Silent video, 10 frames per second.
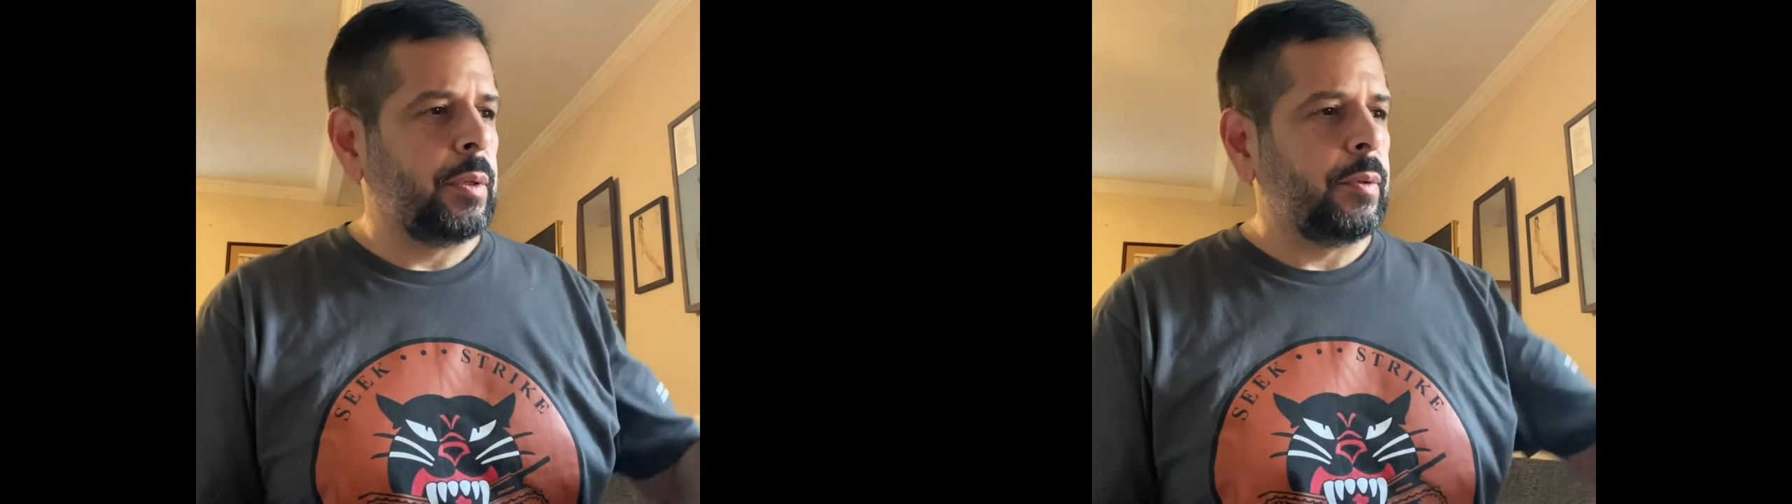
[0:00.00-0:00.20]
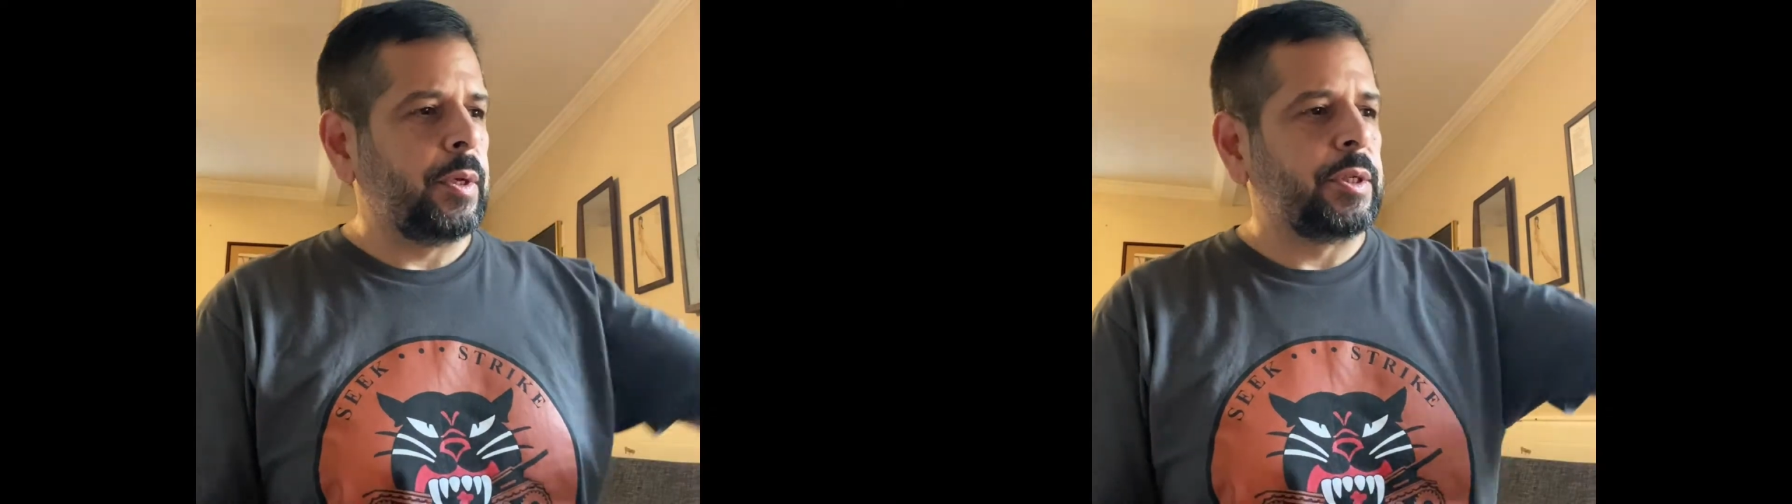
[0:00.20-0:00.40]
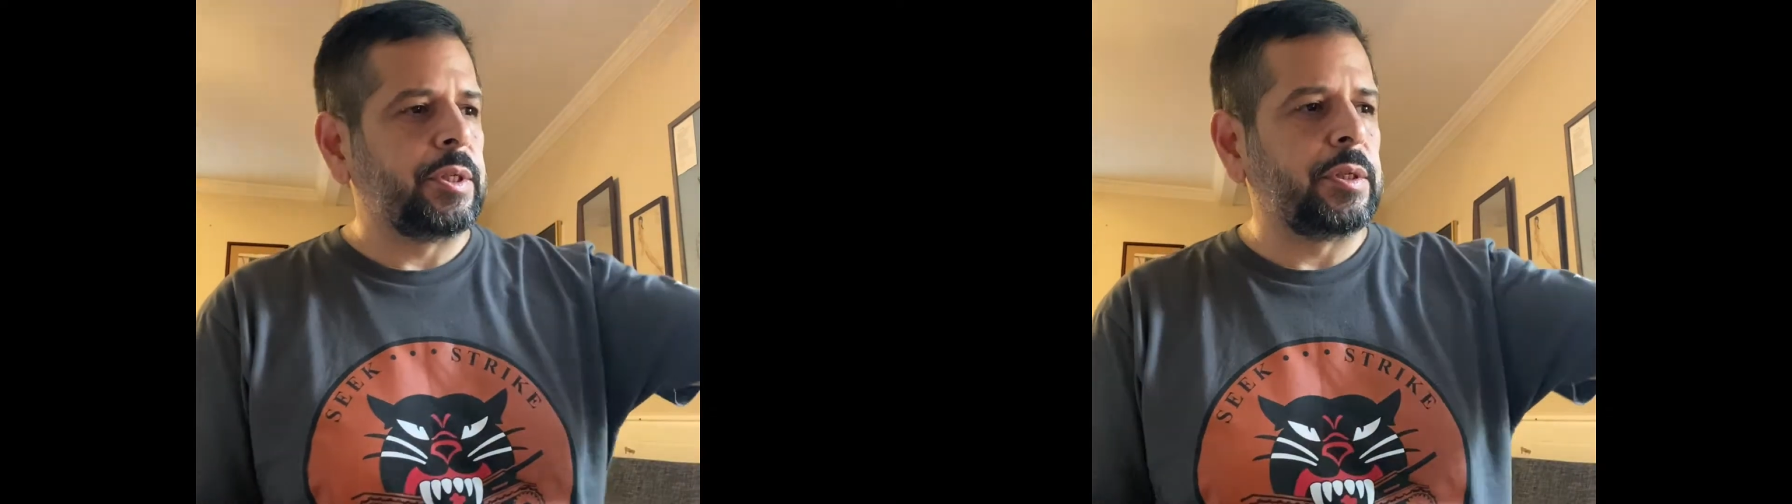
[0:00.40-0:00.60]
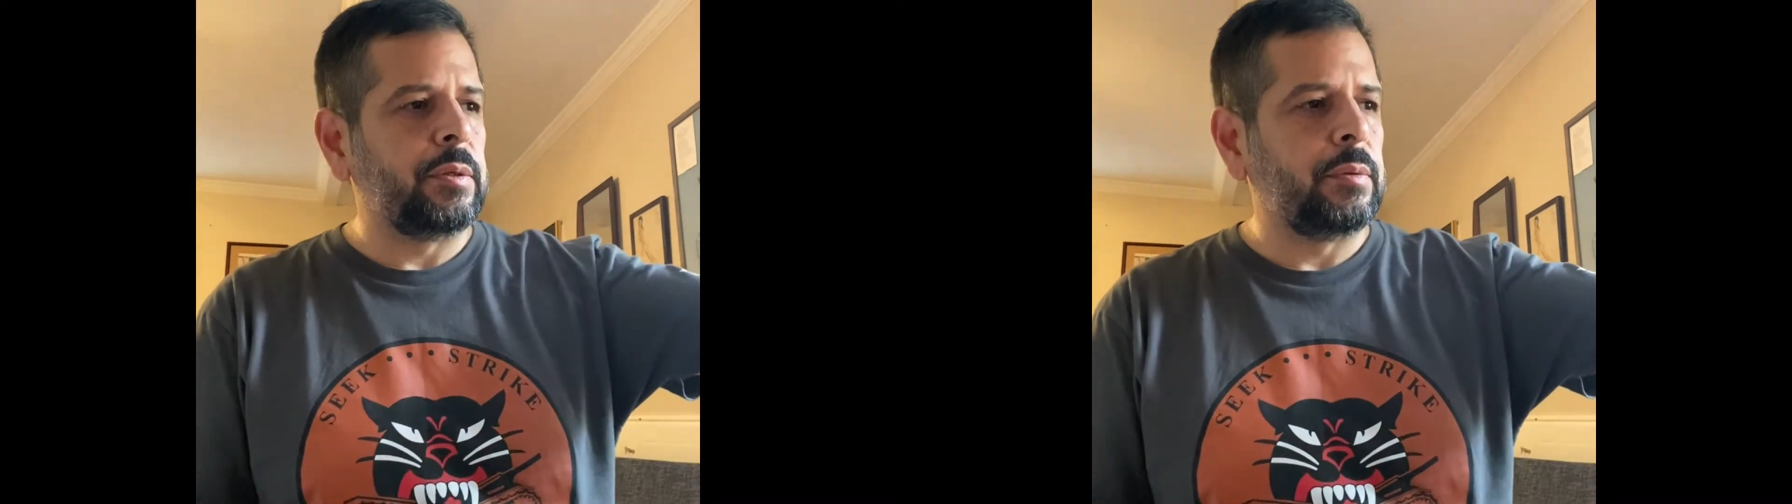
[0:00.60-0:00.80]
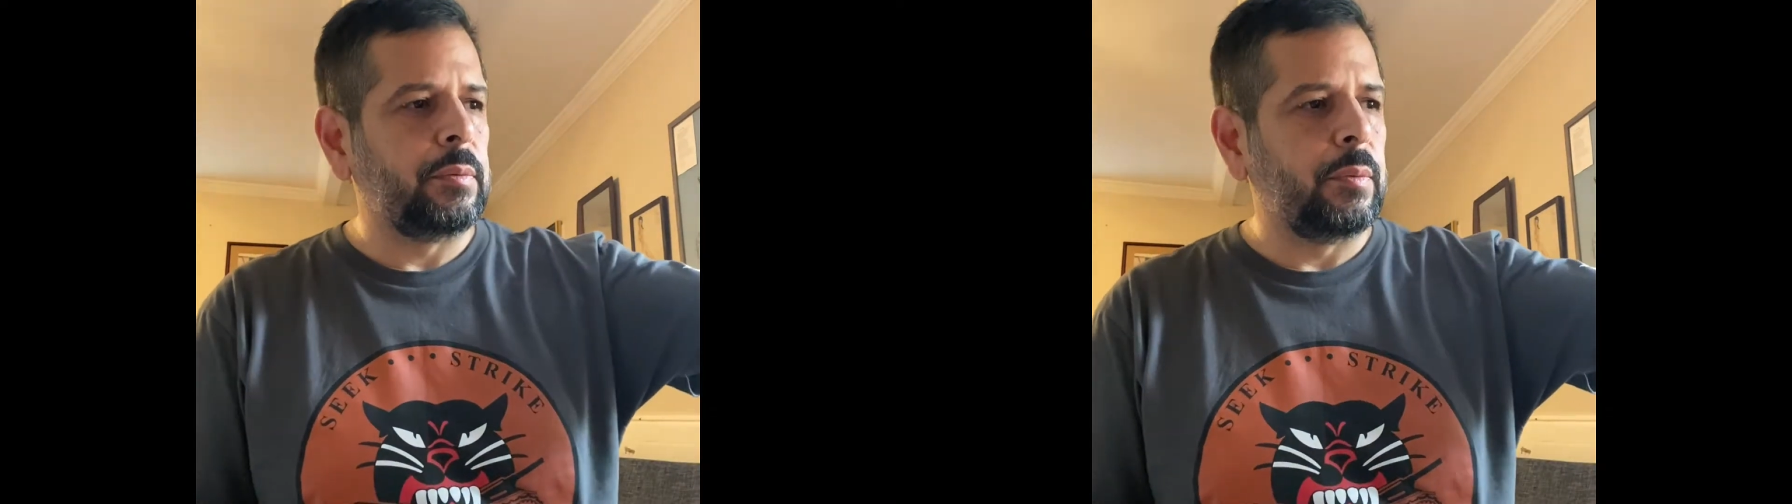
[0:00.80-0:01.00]
this,
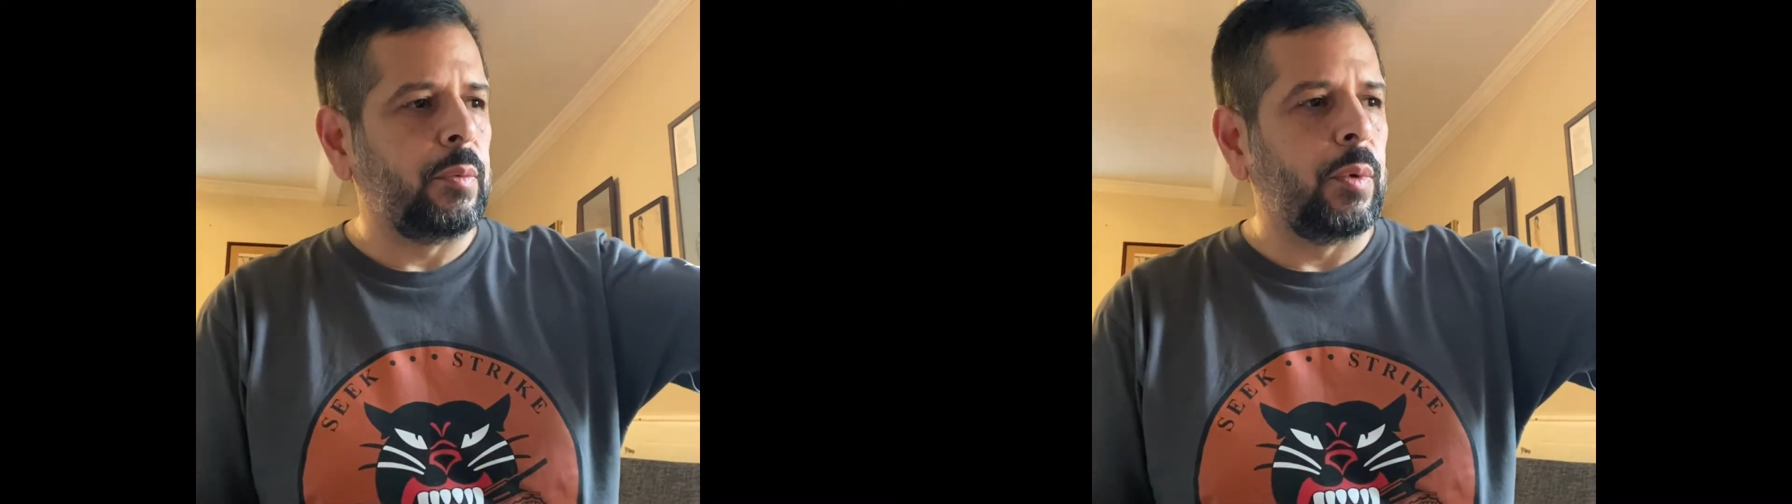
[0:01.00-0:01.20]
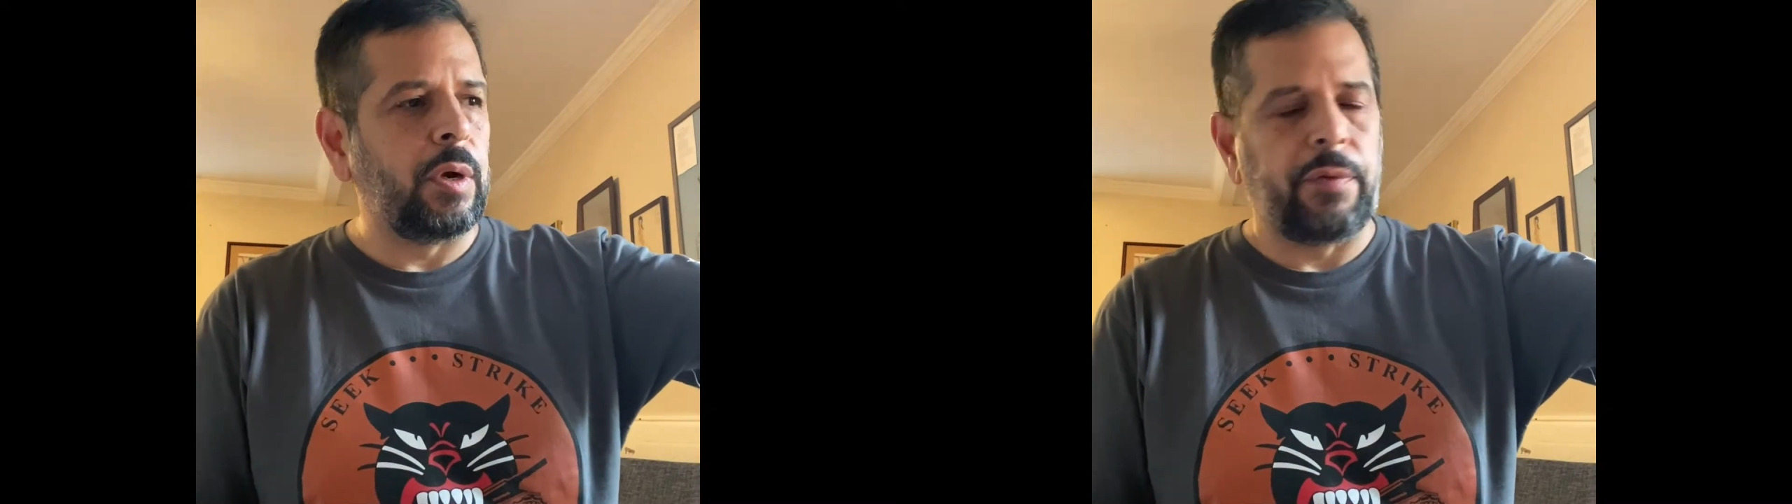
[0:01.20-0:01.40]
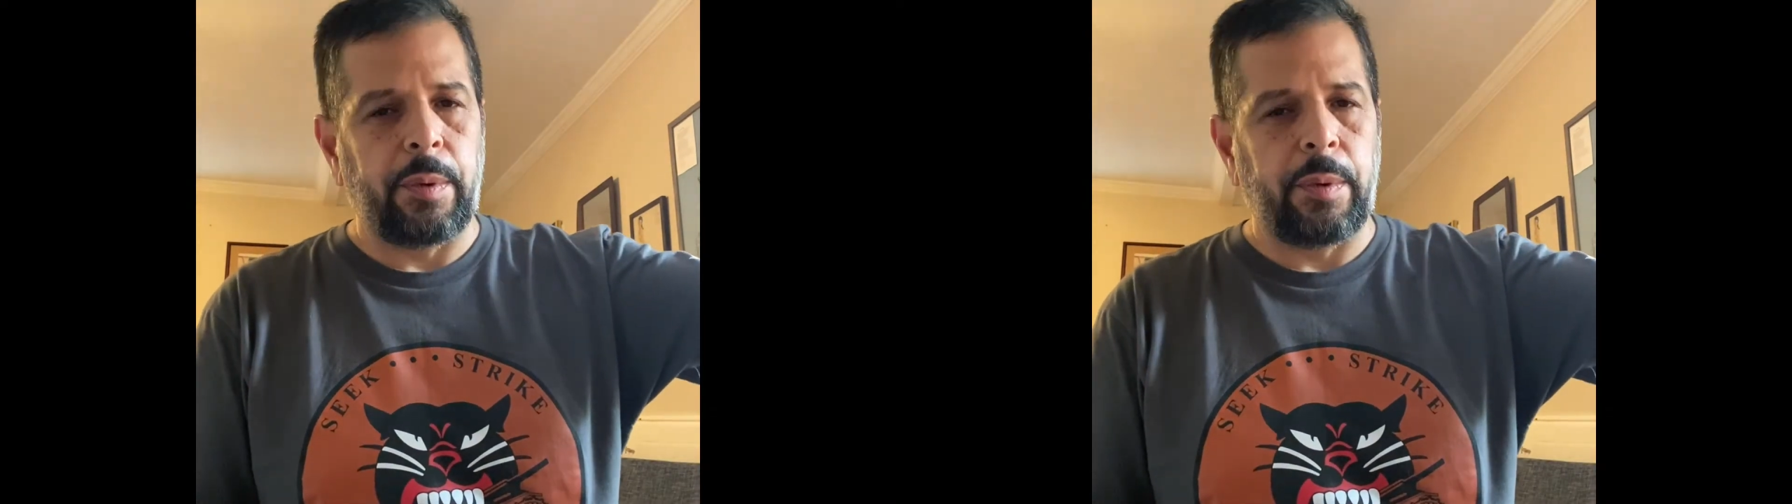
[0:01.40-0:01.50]
one of them.